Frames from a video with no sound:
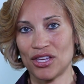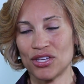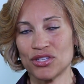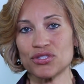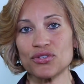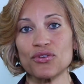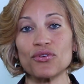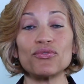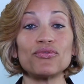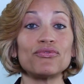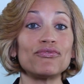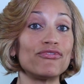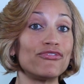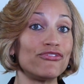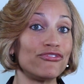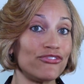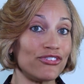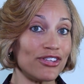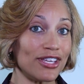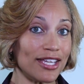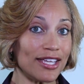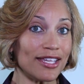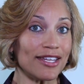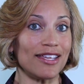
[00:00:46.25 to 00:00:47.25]
So
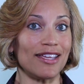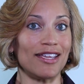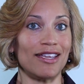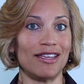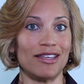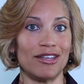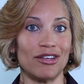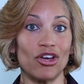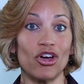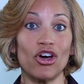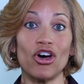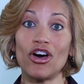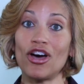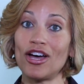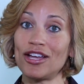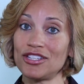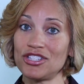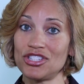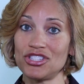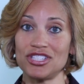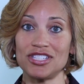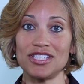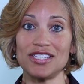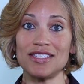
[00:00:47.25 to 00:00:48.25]
feeding
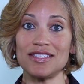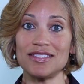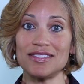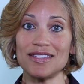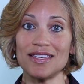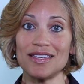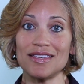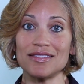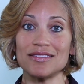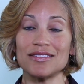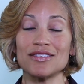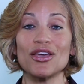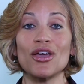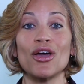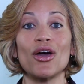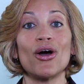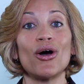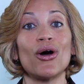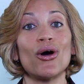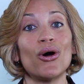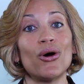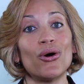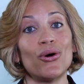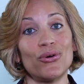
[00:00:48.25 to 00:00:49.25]
on Jesus,
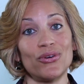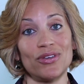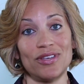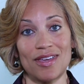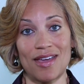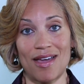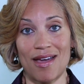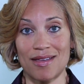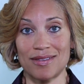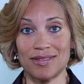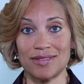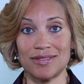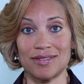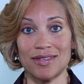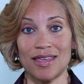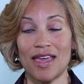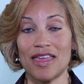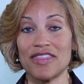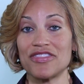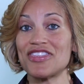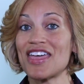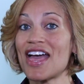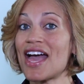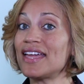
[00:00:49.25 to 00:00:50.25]
oh yes,
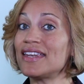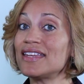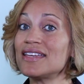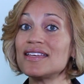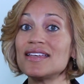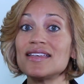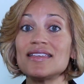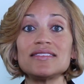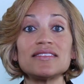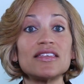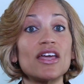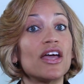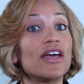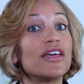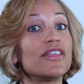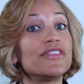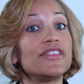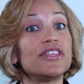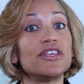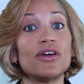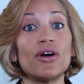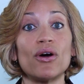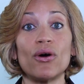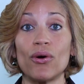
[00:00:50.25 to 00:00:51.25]
that is
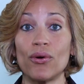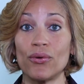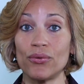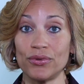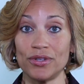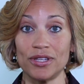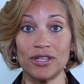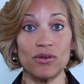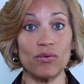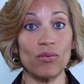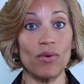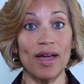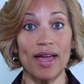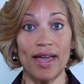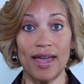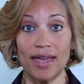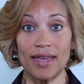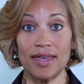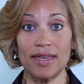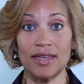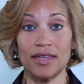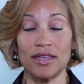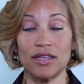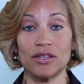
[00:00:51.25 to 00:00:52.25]
the only
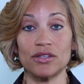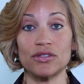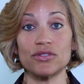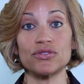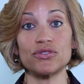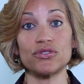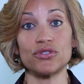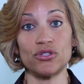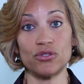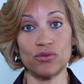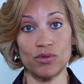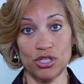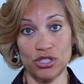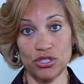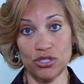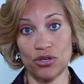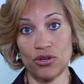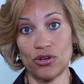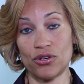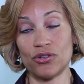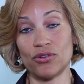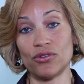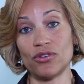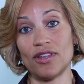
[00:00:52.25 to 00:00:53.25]
way to
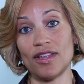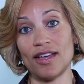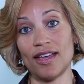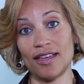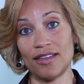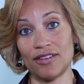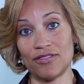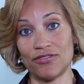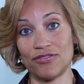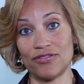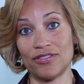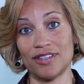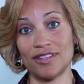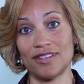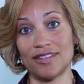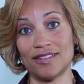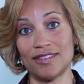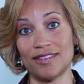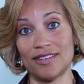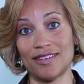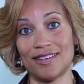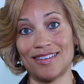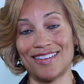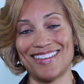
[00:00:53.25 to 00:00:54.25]
eternal
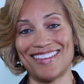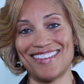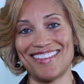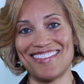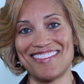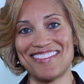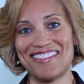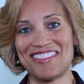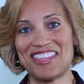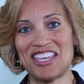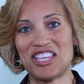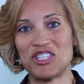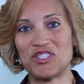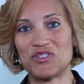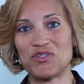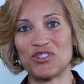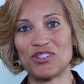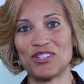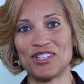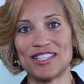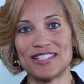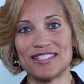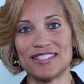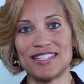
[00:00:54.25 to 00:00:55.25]
life. Thanks
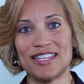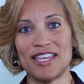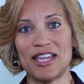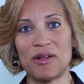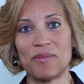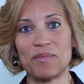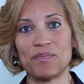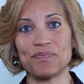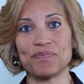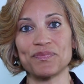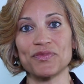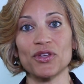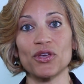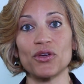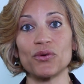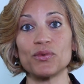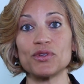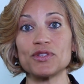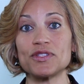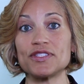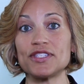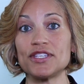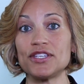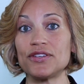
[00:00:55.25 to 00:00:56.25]
for listening.
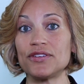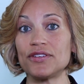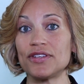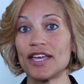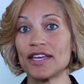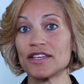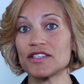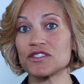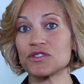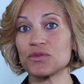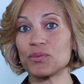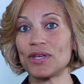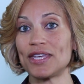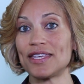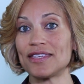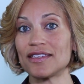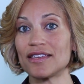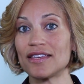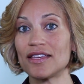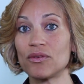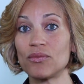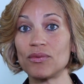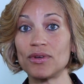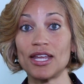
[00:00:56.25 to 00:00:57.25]
We'll see you next week
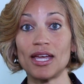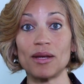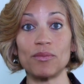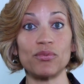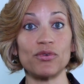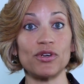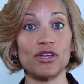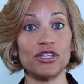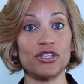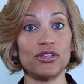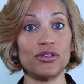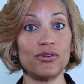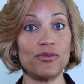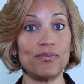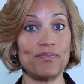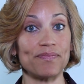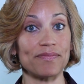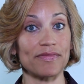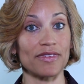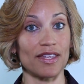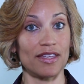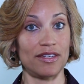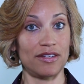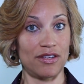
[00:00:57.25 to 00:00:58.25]
when I bring you
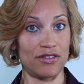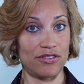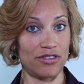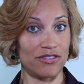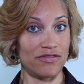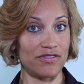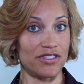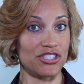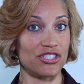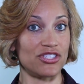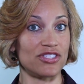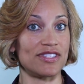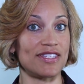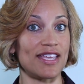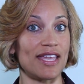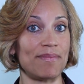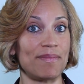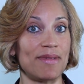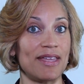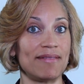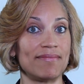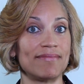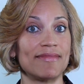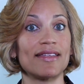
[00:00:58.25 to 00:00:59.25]
another vision
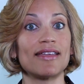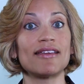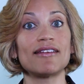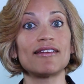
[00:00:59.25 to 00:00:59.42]
statement.